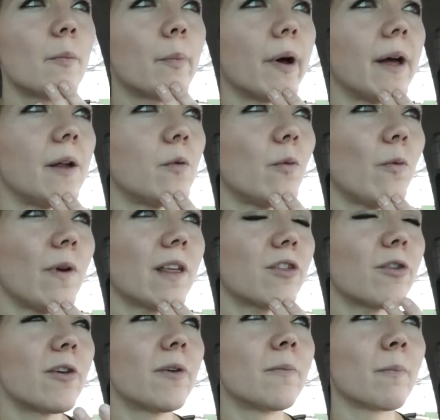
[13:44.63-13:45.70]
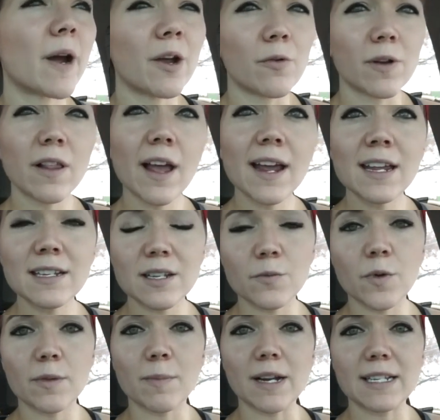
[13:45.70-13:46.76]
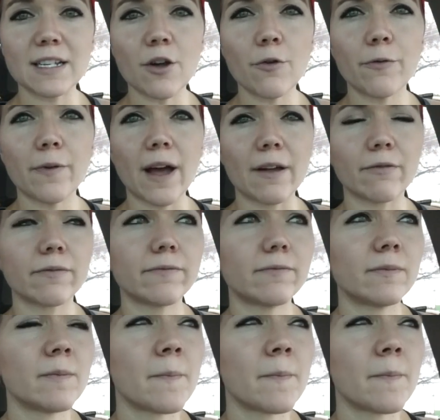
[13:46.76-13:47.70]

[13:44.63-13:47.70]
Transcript: But with my own clients and with myself, I've